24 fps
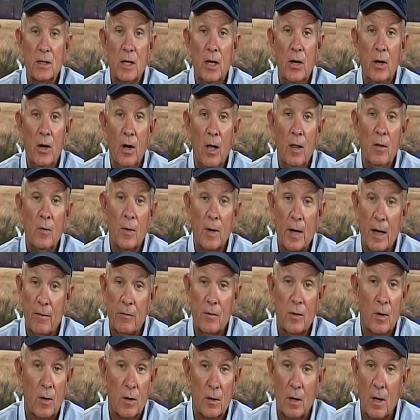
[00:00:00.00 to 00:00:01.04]
another one I've
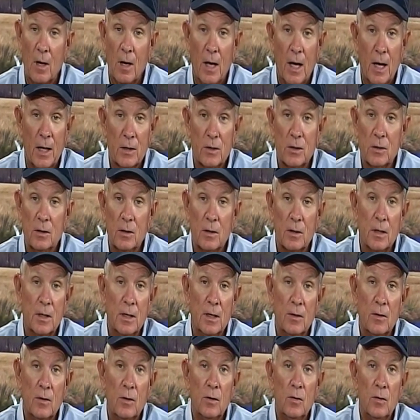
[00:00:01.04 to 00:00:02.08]
caught a lot of snook
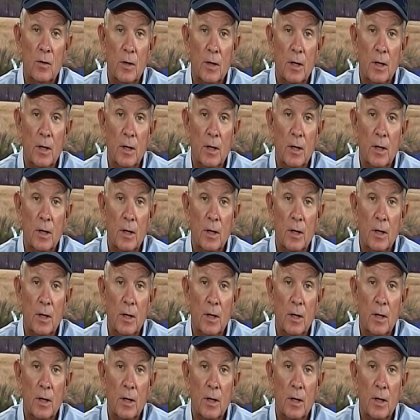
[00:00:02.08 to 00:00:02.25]
in through